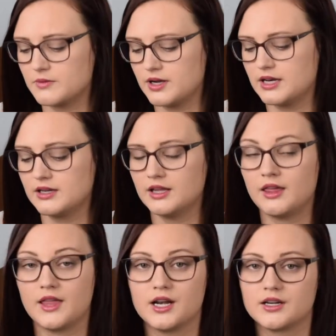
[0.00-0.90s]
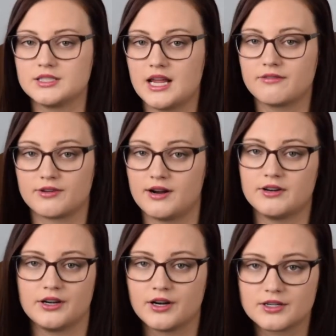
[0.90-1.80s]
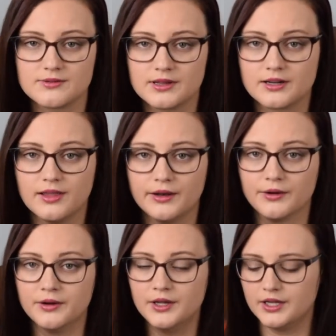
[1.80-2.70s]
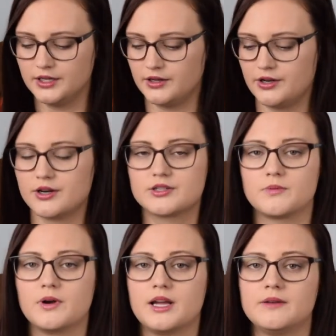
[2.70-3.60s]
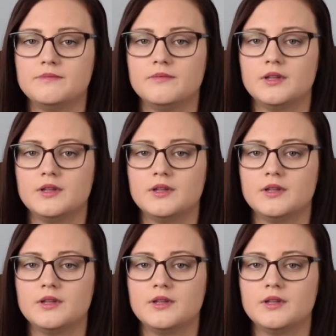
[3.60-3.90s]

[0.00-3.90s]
one and then take forever to nurse when they're little, and you nurse one,